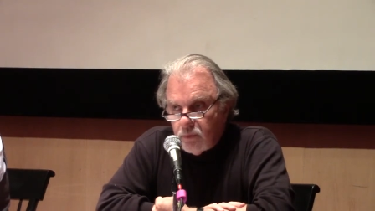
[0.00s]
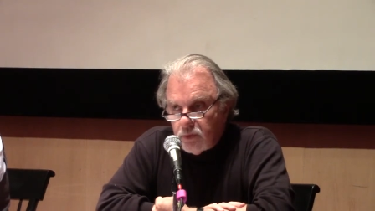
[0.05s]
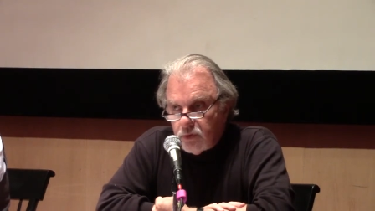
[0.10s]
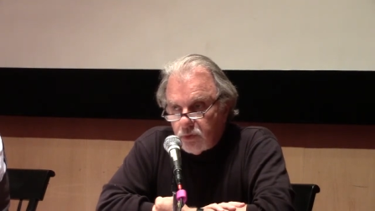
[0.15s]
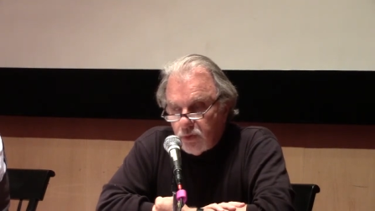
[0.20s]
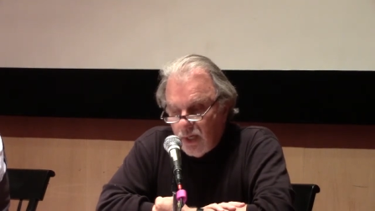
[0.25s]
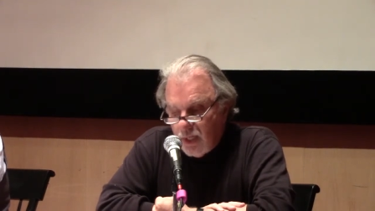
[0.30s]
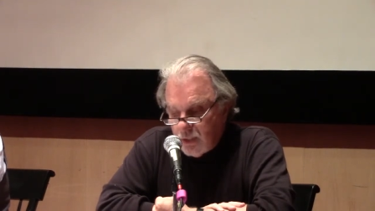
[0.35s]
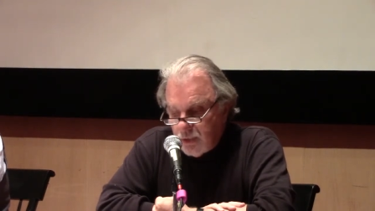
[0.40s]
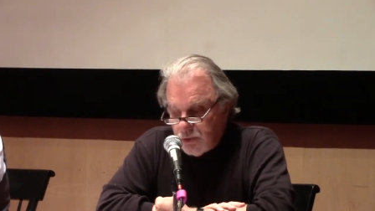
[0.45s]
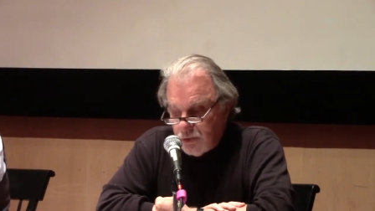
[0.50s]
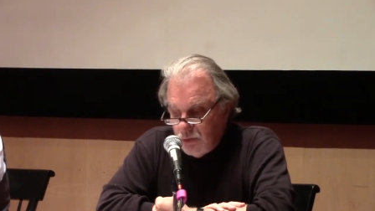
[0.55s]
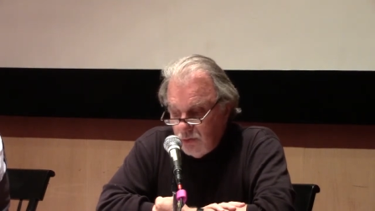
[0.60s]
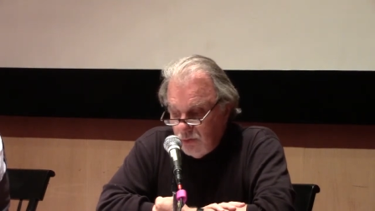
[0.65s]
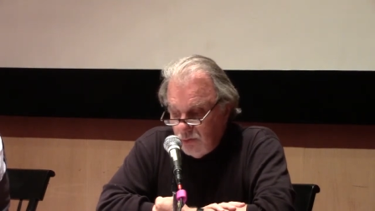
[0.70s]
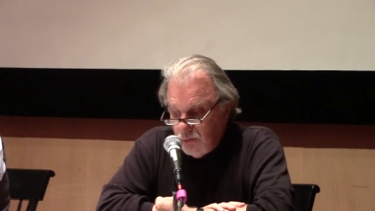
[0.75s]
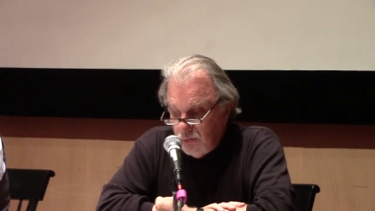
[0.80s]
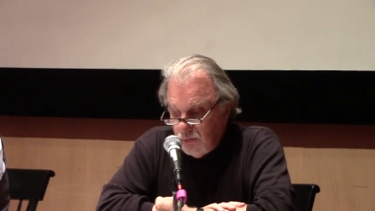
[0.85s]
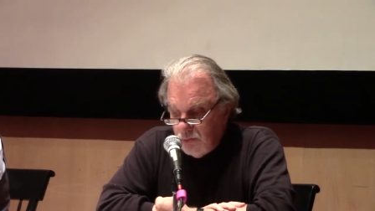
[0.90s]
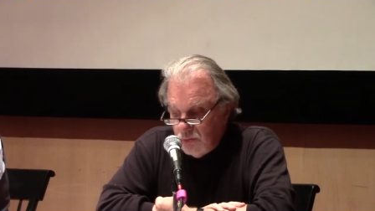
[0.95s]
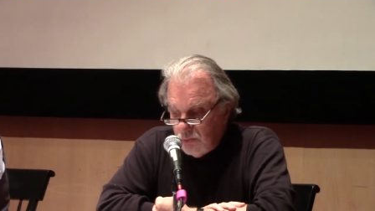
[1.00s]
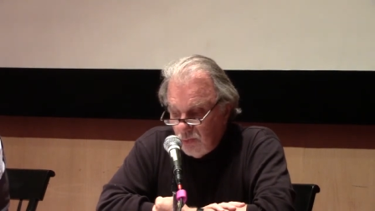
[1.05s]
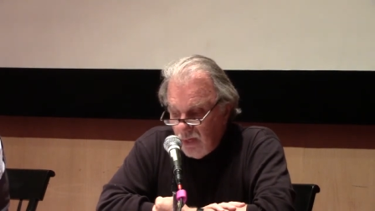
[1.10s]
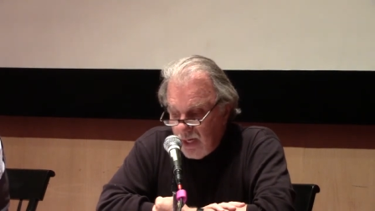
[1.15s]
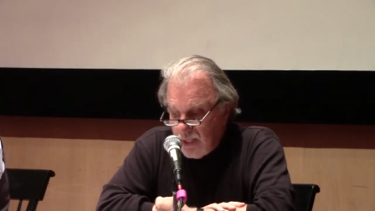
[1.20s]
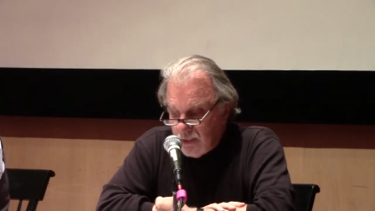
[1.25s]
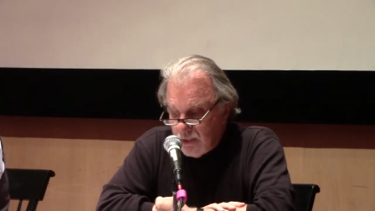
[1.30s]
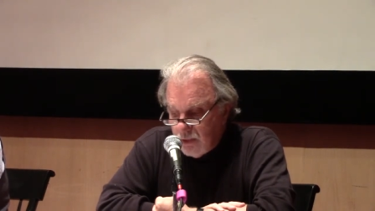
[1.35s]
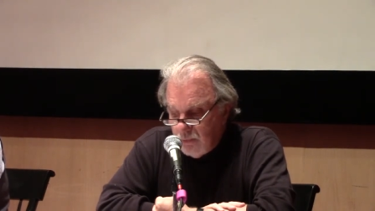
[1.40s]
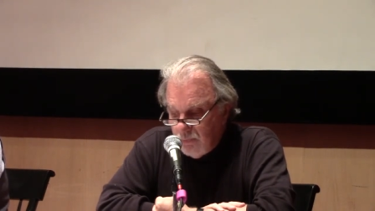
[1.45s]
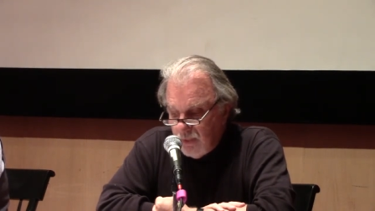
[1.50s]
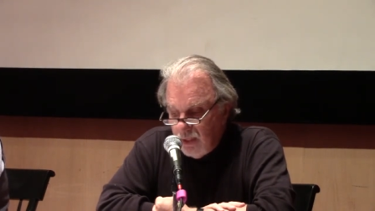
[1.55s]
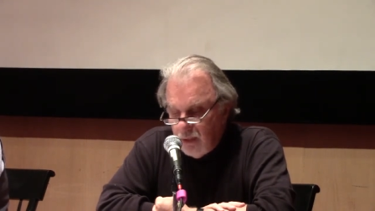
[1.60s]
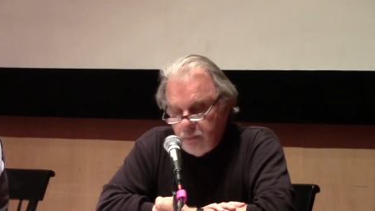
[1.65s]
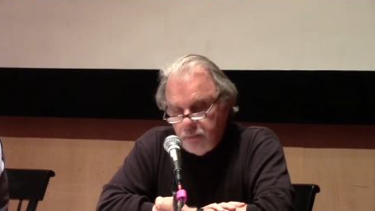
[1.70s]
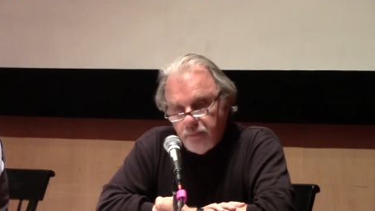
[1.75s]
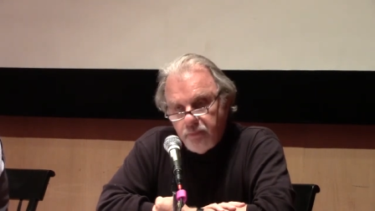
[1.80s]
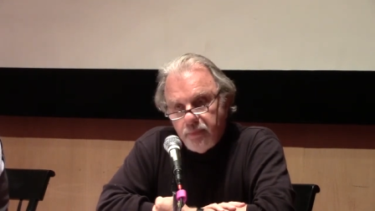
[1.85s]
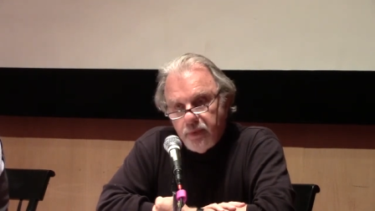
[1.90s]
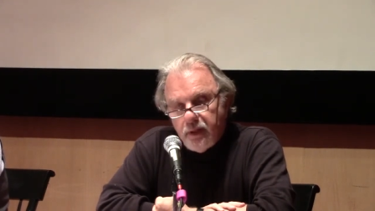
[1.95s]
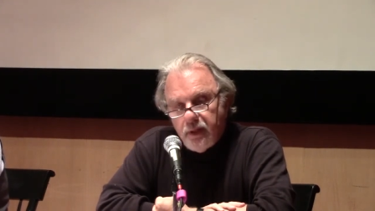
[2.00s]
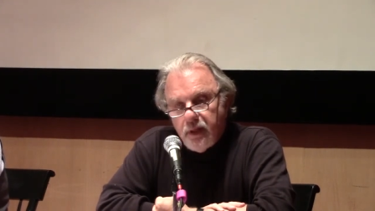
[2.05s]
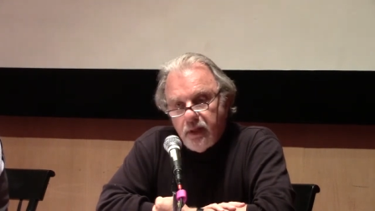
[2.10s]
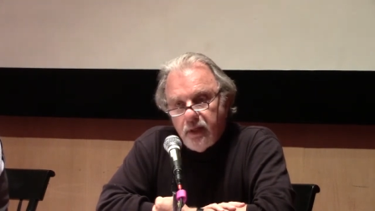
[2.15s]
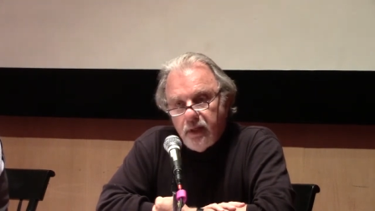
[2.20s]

tries to ransom them.